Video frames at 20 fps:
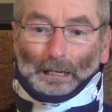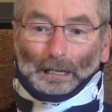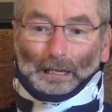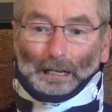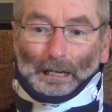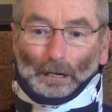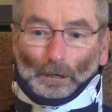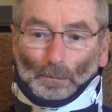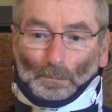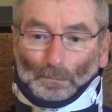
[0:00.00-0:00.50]

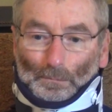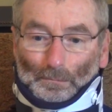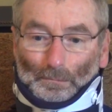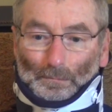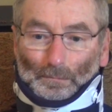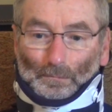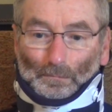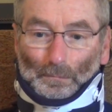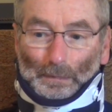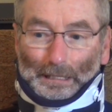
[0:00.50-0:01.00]
help
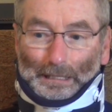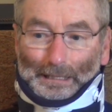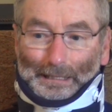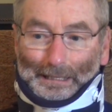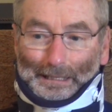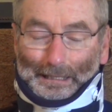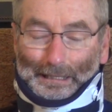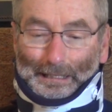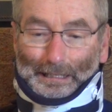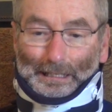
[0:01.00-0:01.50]
meet the
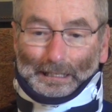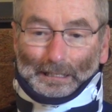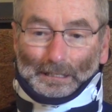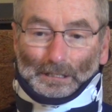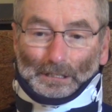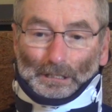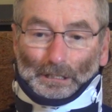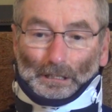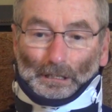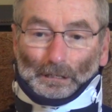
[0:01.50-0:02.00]

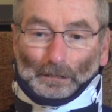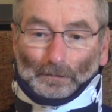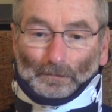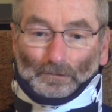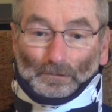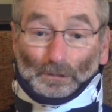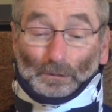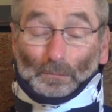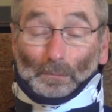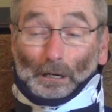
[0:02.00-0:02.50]
needs of
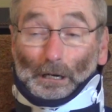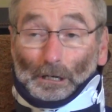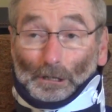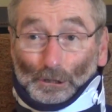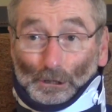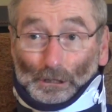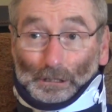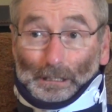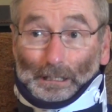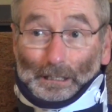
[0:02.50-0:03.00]
the
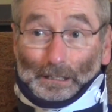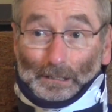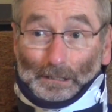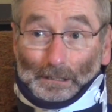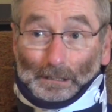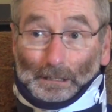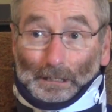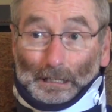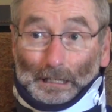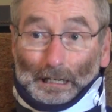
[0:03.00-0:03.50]
marginated?
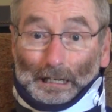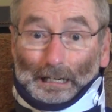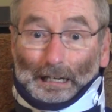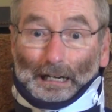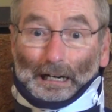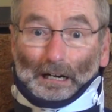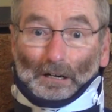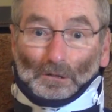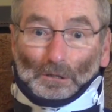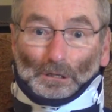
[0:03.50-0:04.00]

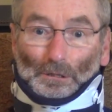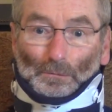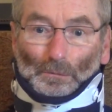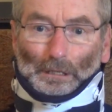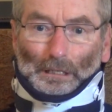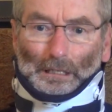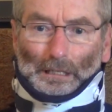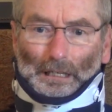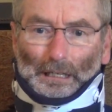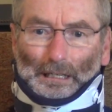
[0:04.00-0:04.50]
How can
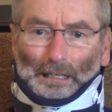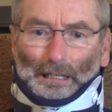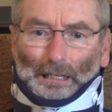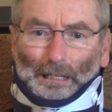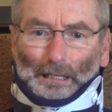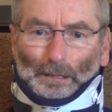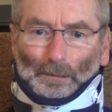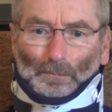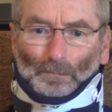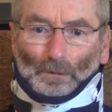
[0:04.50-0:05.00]
we
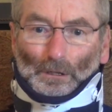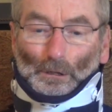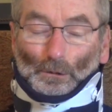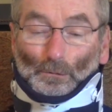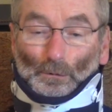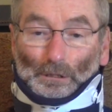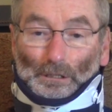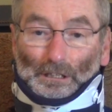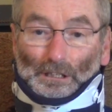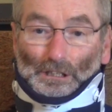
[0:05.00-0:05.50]

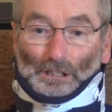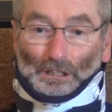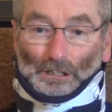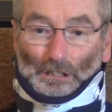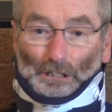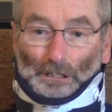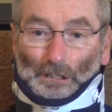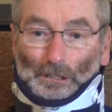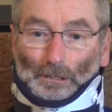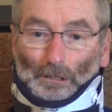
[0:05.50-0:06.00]
really
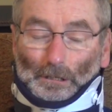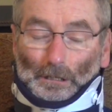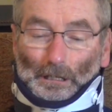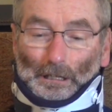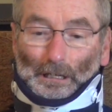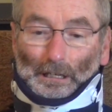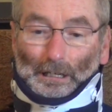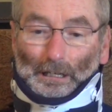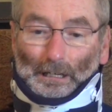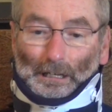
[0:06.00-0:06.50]
steer
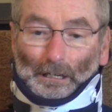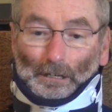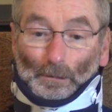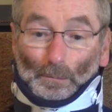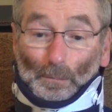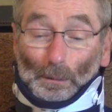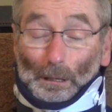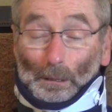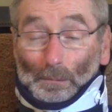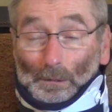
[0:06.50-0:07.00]
our
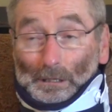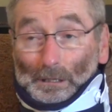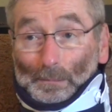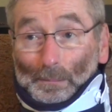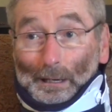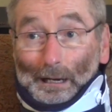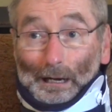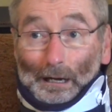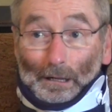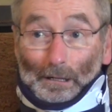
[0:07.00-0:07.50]
public
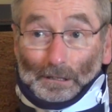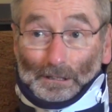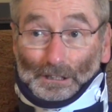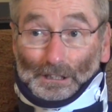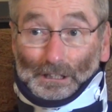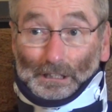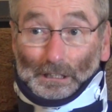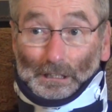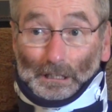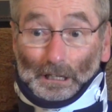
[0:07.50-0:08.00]

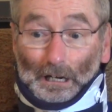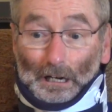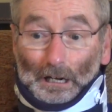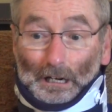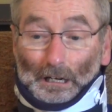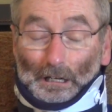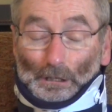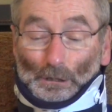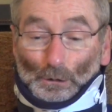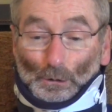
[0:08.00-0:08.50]
policy
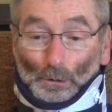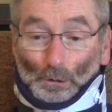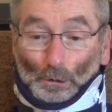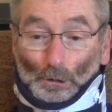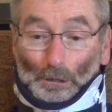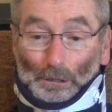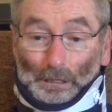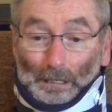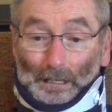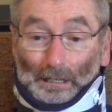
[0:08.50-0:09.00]

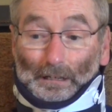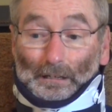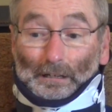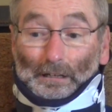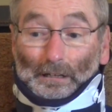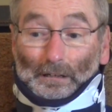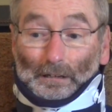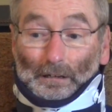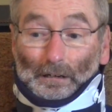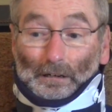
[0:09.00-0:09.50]
toward
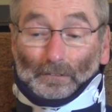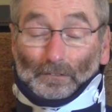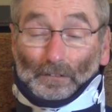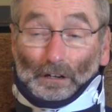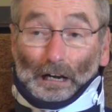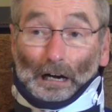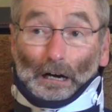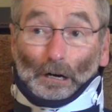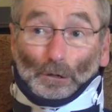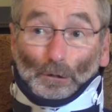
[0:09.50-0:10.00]
a
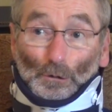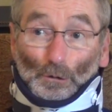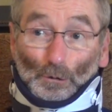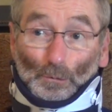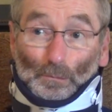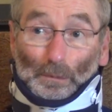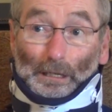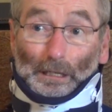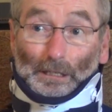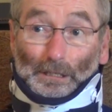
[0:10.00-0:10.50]

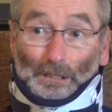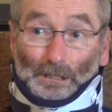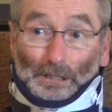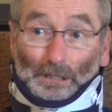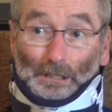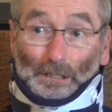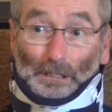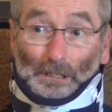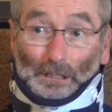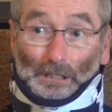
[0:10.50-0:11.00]
value-based?